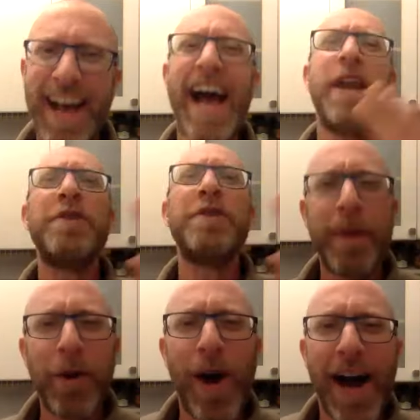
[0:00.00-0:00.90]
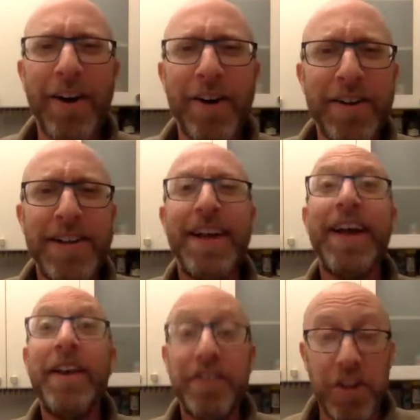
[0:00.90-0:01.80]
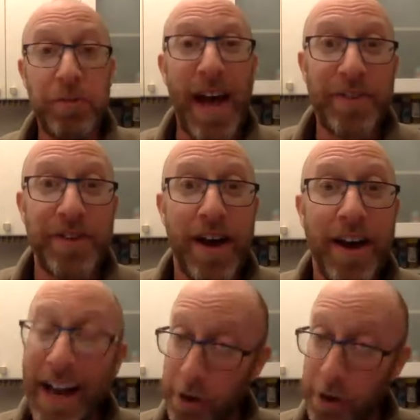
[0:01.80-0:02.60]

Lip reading: I know it's been a while since Pesach.